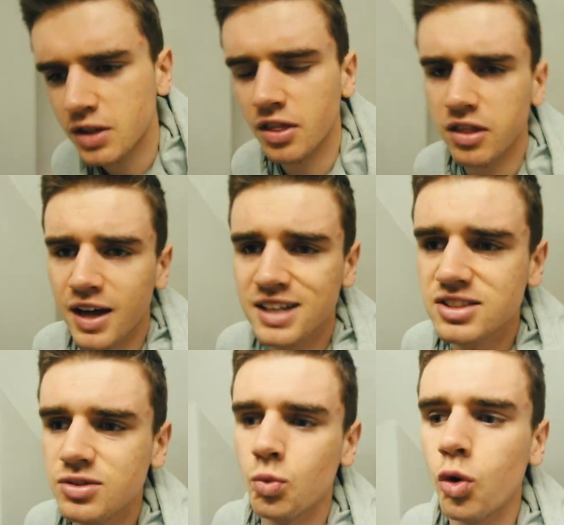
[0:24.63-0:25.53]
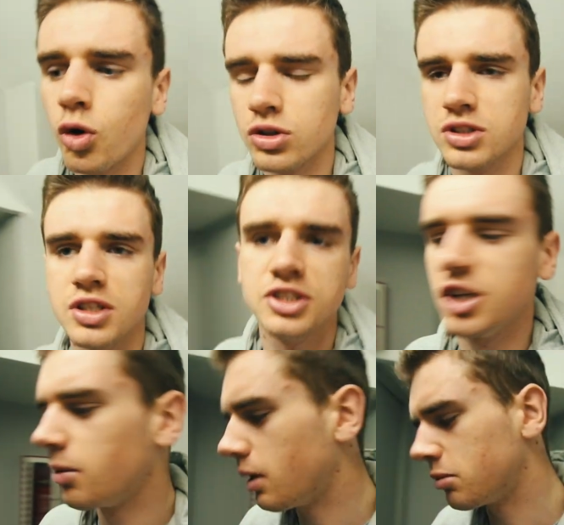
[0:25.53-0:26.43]
the last walk to the
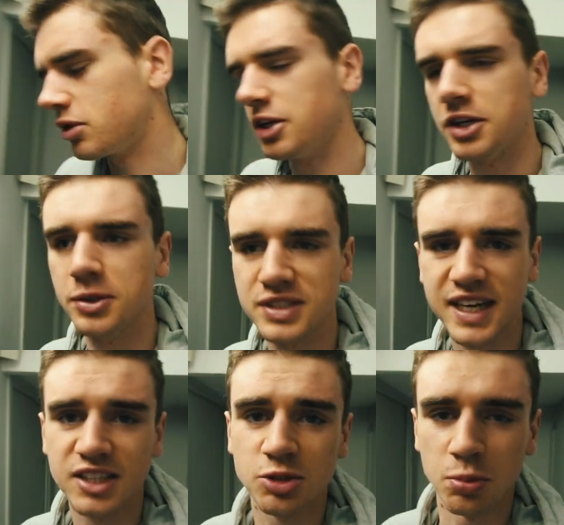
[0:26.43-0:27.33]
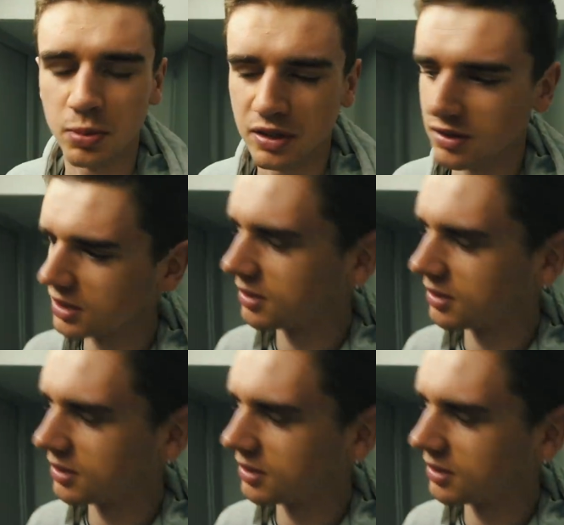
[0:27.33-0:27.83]
shop that I'm gonna do to get some milk.